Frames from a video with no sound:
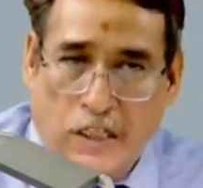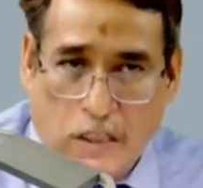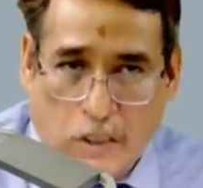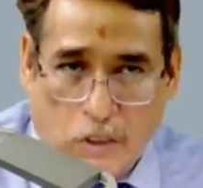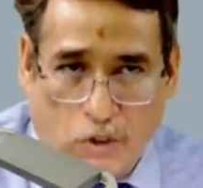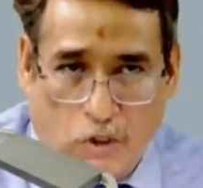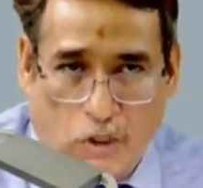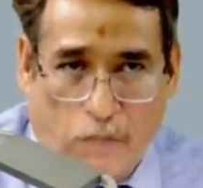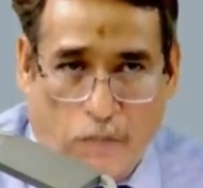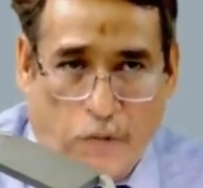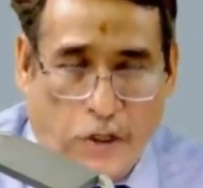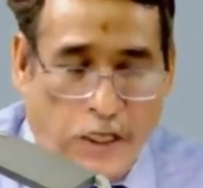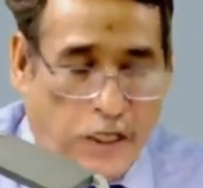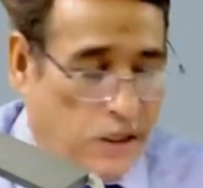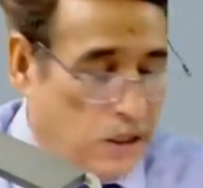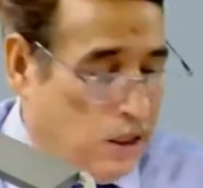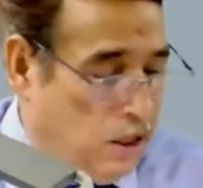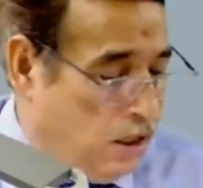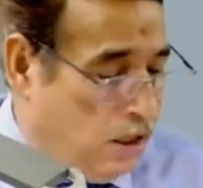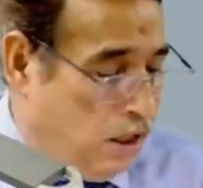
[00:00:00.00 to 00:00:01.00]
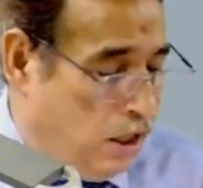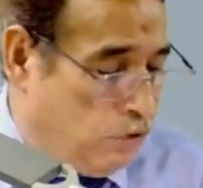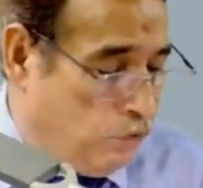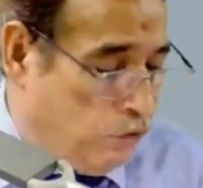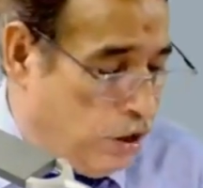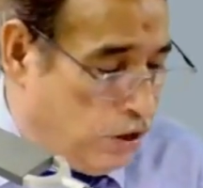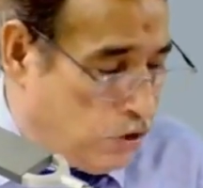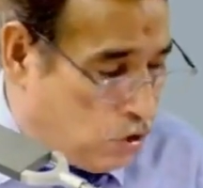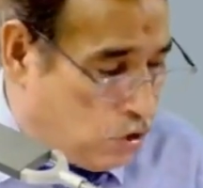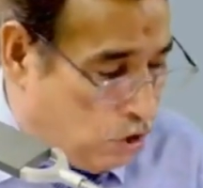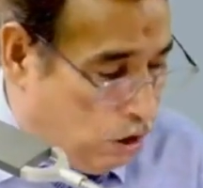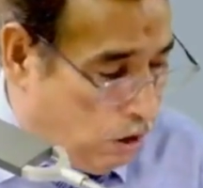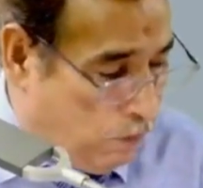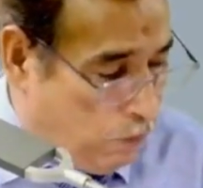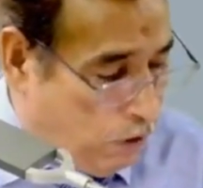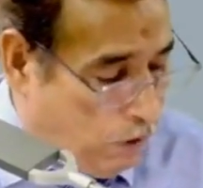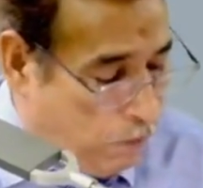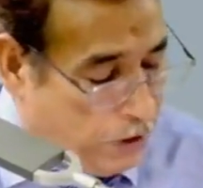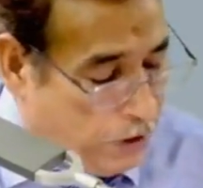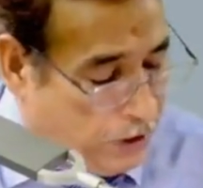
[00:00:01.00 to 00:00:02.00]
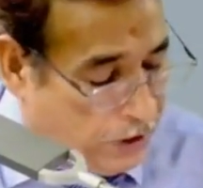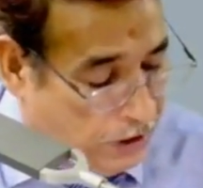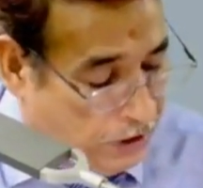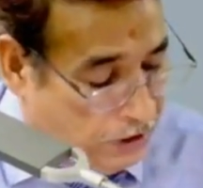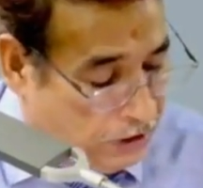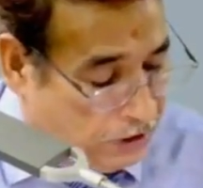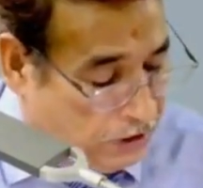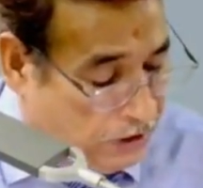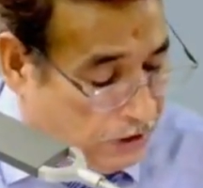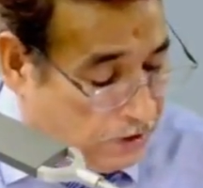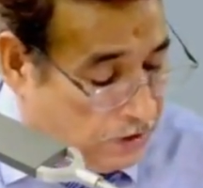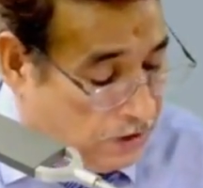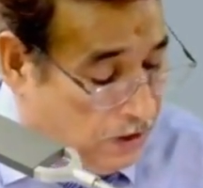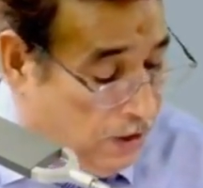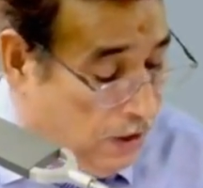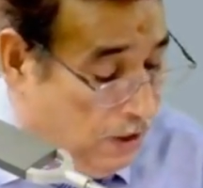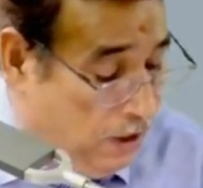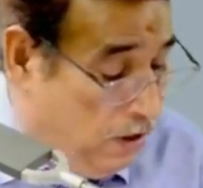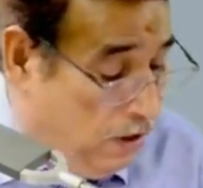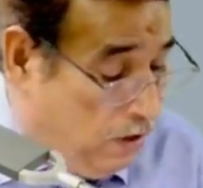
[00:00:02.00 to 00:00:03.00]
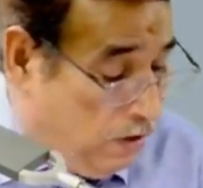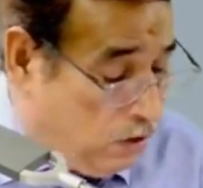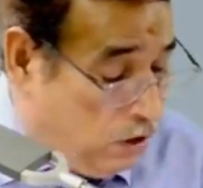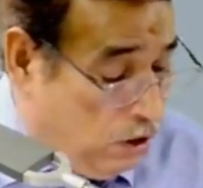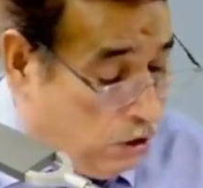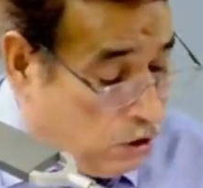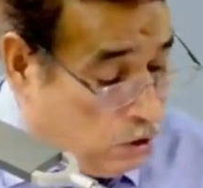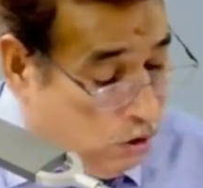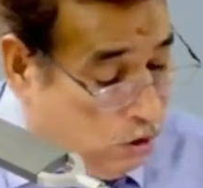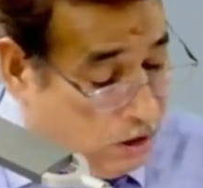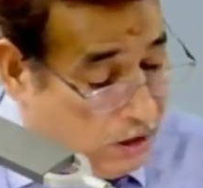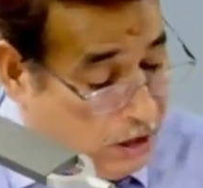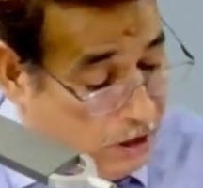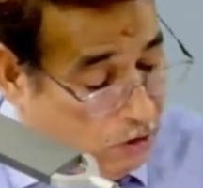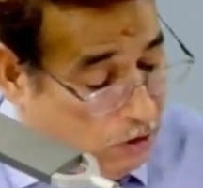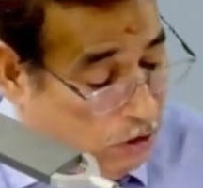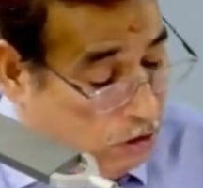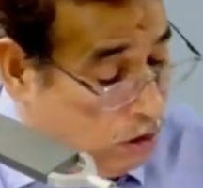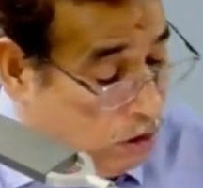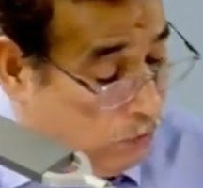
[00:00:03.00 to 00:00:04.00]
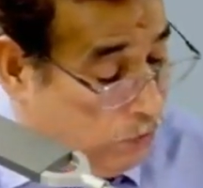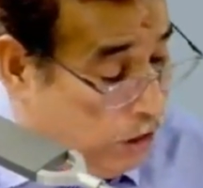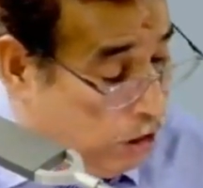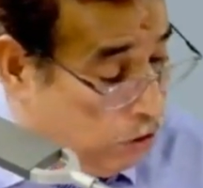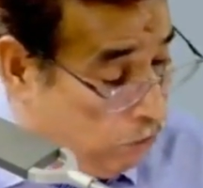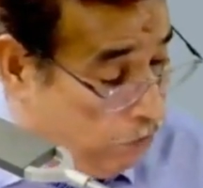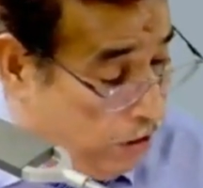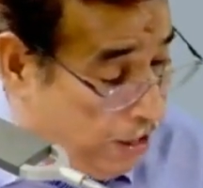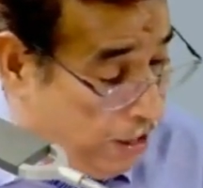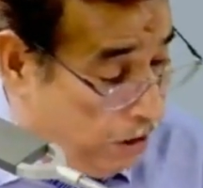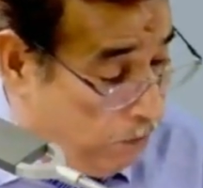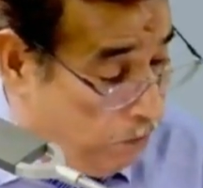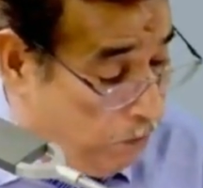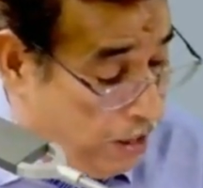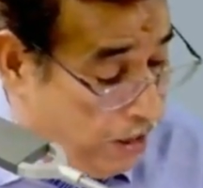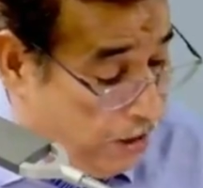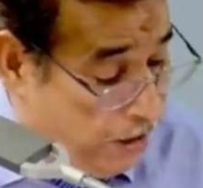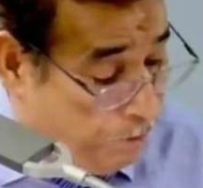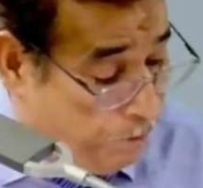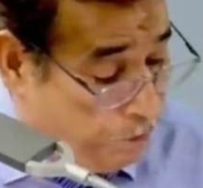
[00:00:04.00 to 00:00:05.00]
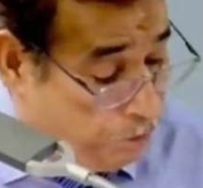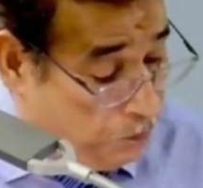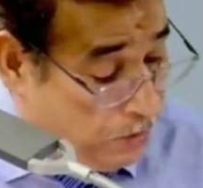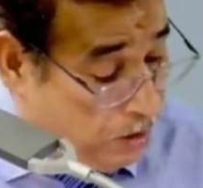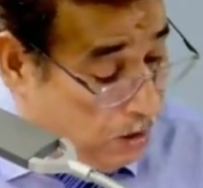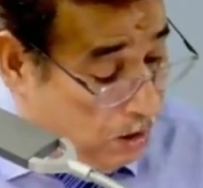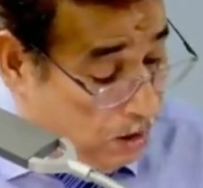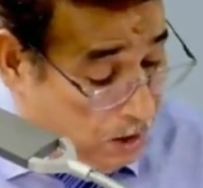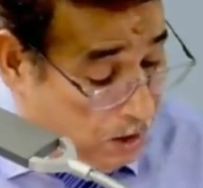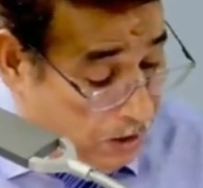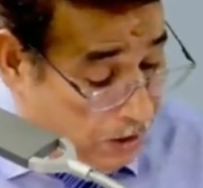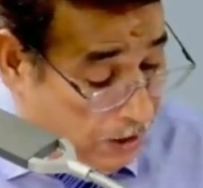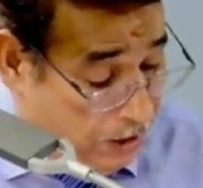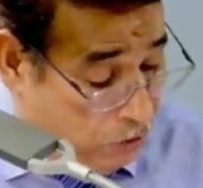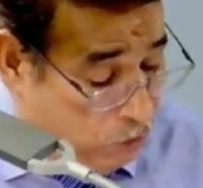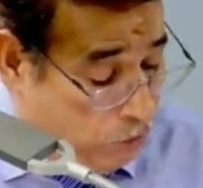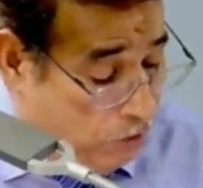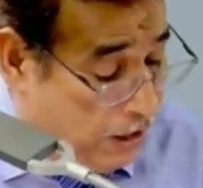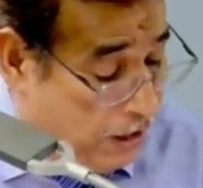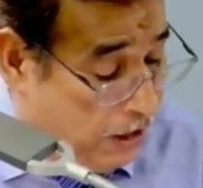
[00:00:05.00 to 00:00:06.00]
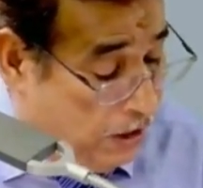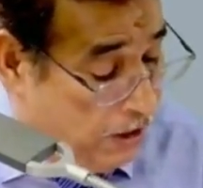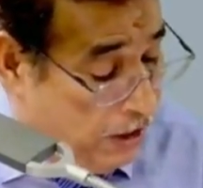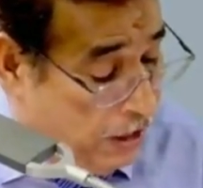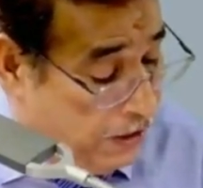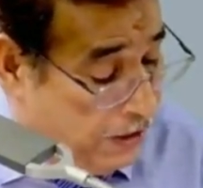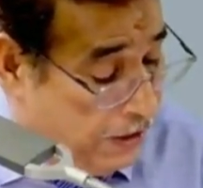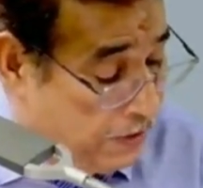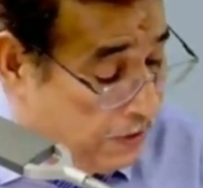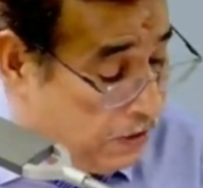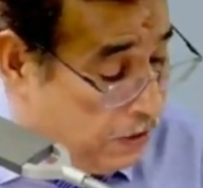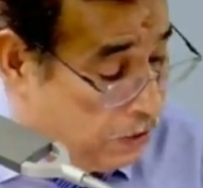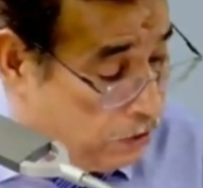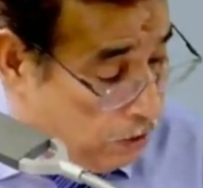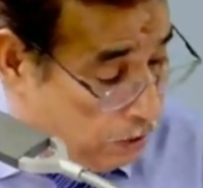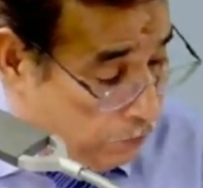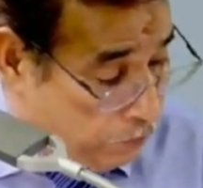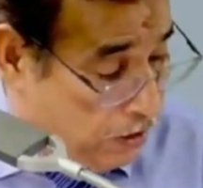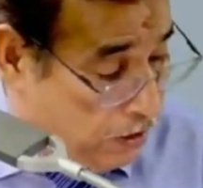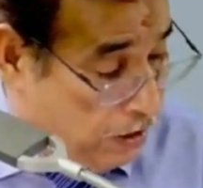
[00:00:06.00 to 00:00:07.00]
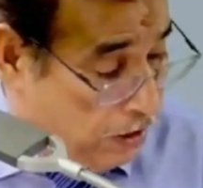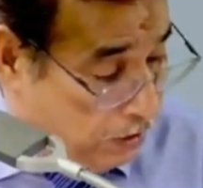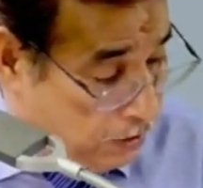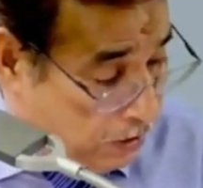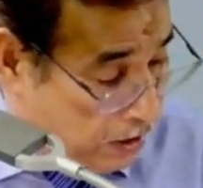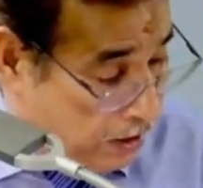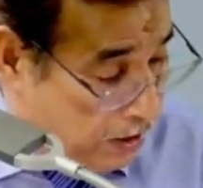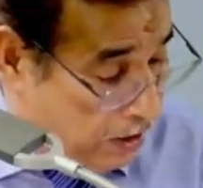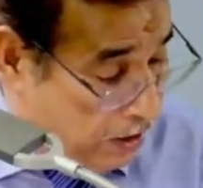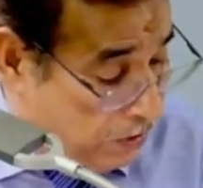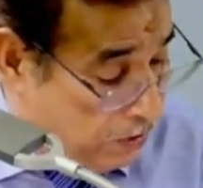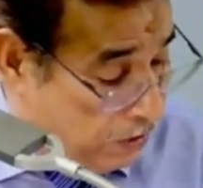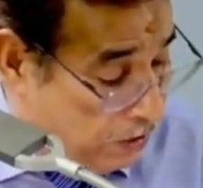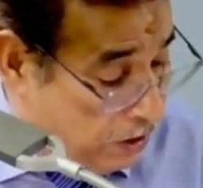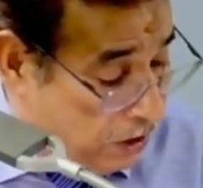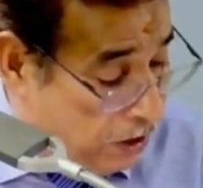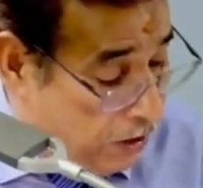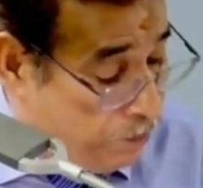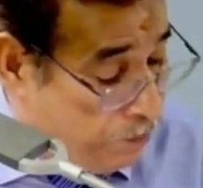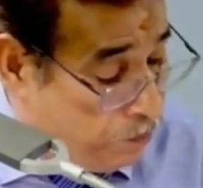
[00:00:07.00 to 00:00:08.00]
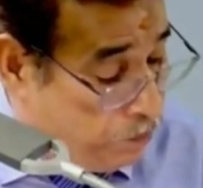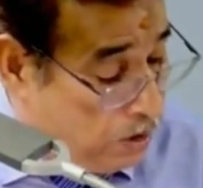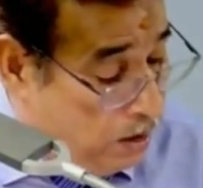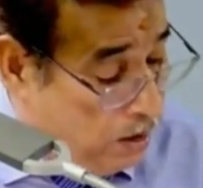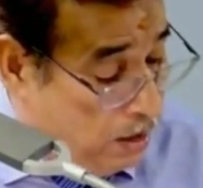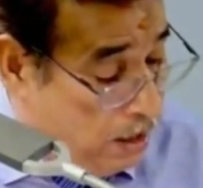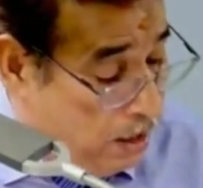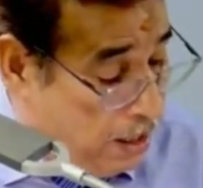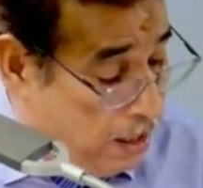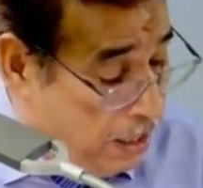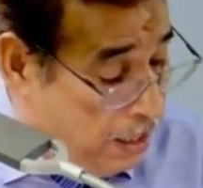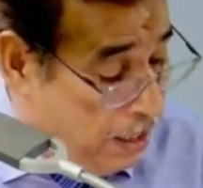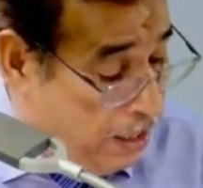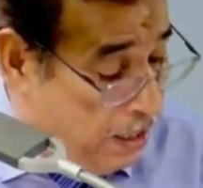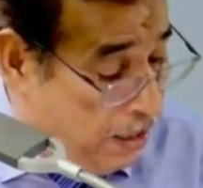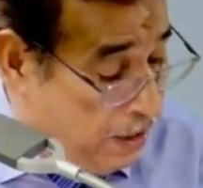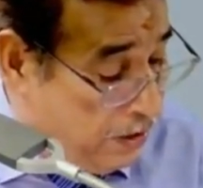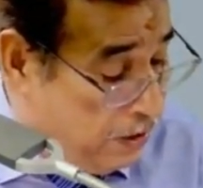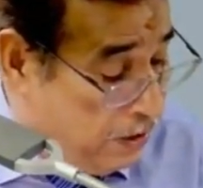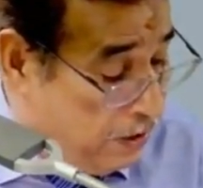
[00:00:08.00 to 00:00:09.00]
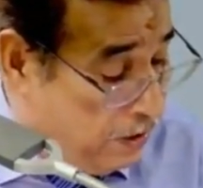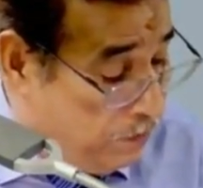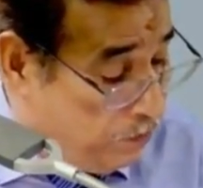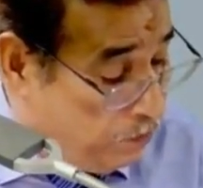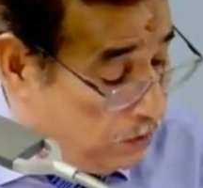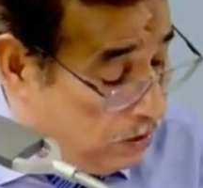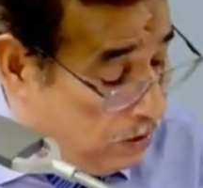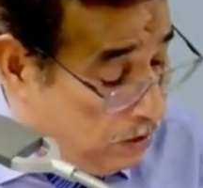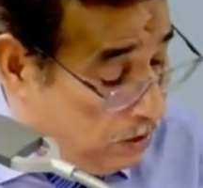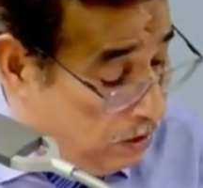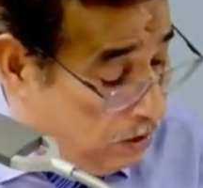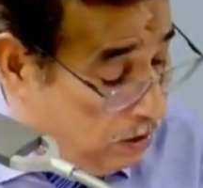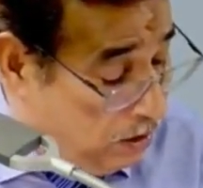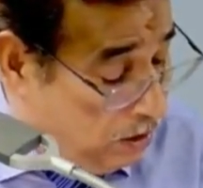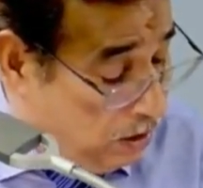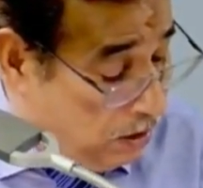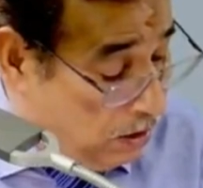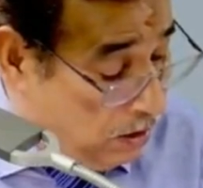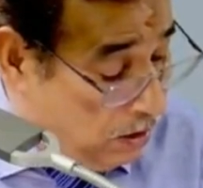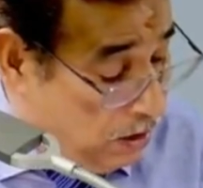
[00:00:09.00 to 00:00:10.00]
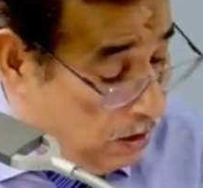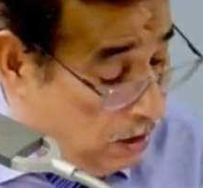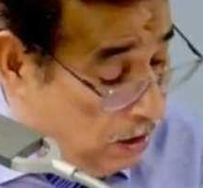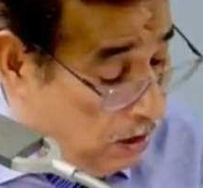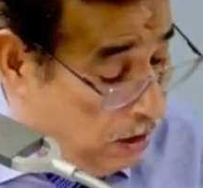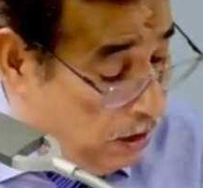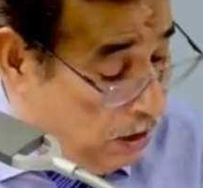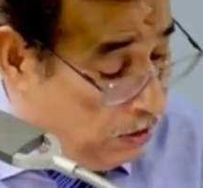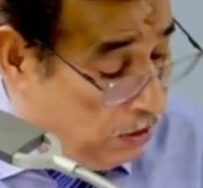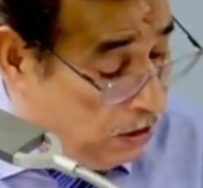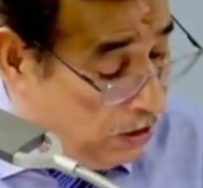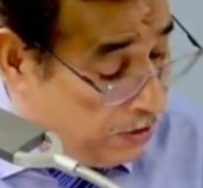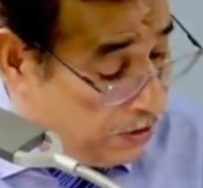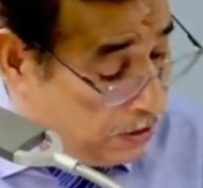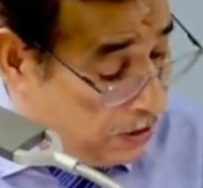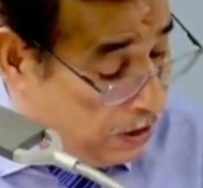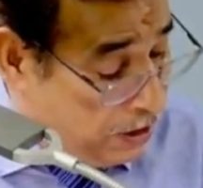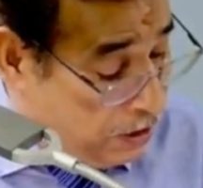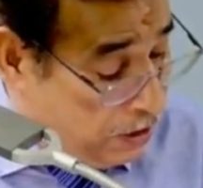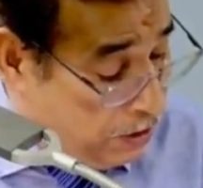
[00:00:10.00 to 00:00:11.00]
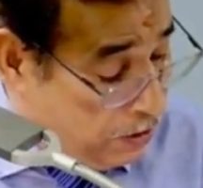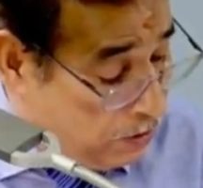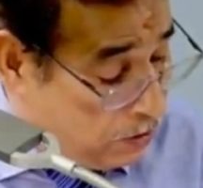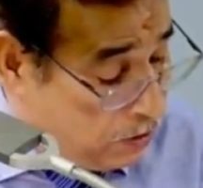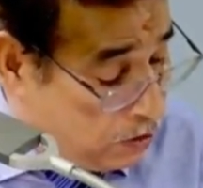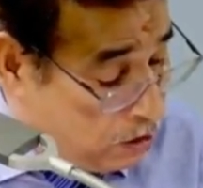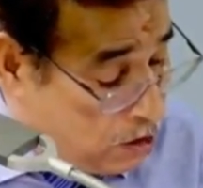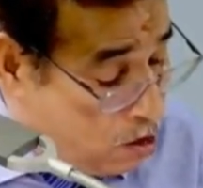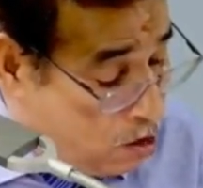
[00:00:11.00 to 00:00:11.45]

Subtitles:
to operate. It will stop operating the things. Control can also be acquired by acquiring net assets of the other entity, and in this case,